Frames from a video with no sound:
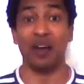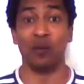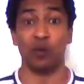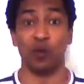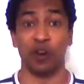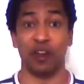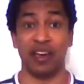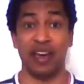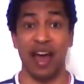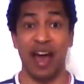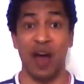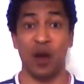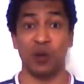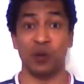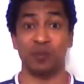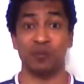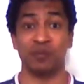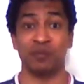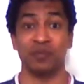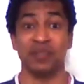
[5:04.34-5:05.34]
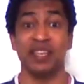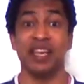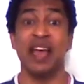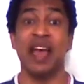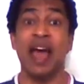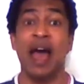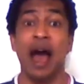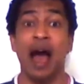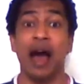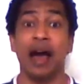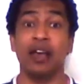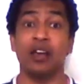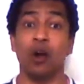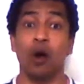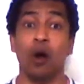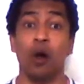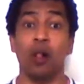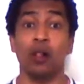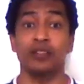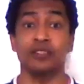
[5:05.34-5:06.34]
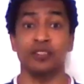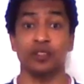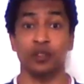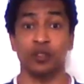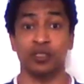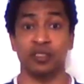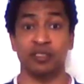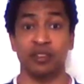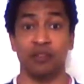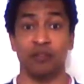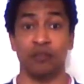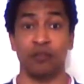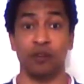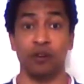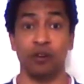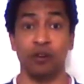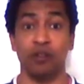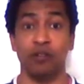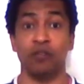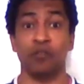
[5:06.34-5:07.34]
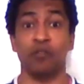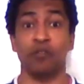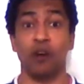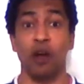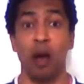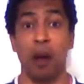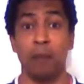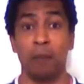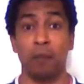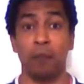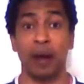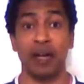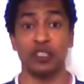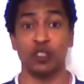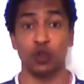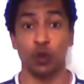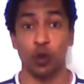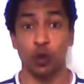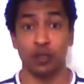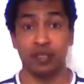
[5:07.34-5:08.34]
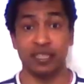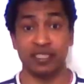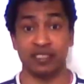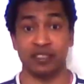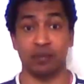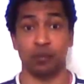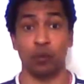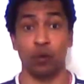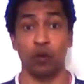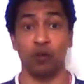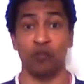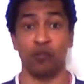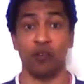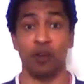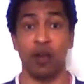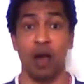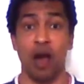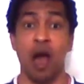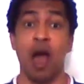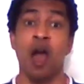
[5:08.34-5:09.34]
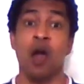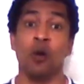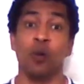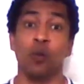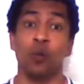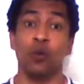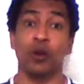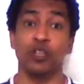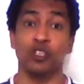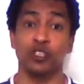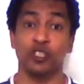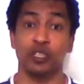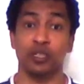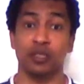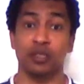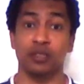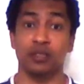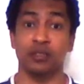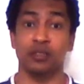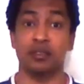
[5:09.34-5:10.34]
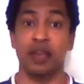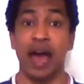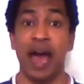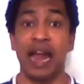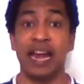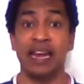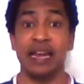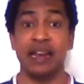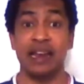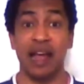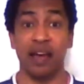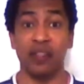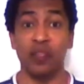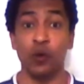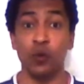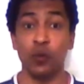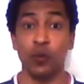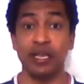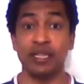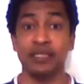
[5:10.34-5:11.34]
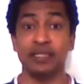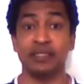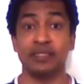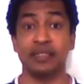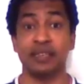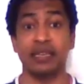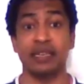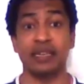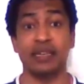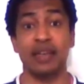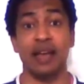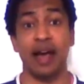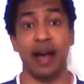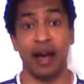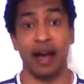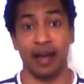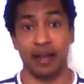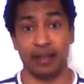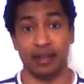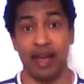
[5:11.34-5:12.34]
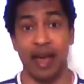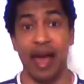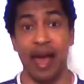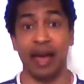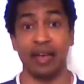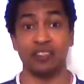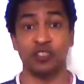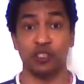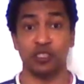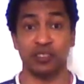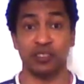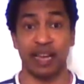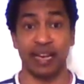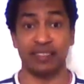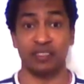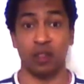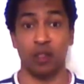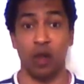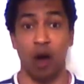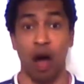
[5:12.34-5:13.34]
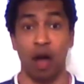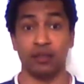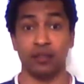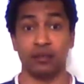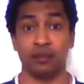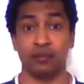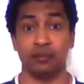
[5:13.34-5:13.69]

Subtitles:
work out. I also suffer from muscle dysmorphia, which is another reason I exercise a lot.